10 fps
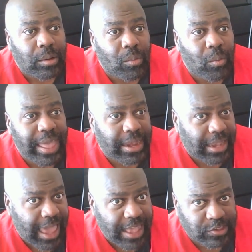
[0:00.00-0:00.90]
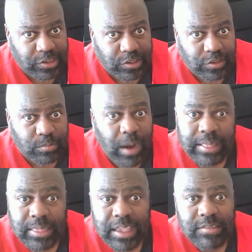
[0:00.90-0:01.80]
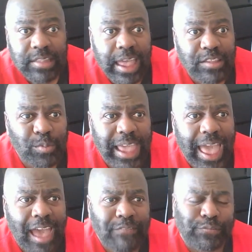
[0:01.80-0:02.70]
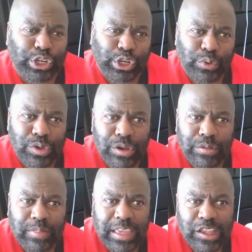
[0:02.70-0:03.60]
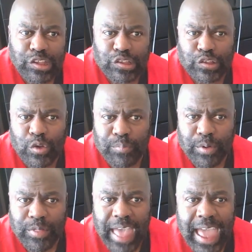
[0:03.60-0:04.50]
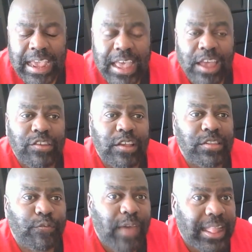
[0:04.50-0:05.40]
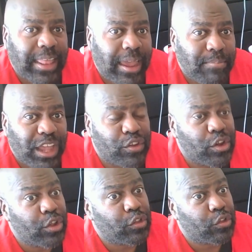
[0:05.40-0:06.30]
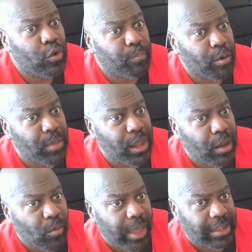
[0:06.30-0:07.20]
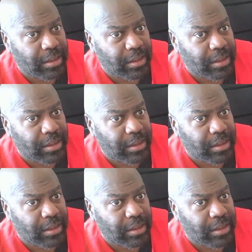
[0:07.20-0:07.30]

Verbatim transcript: weight classes, right? These days we have junior this, super that. Just the fact that I mentioned a super middleweight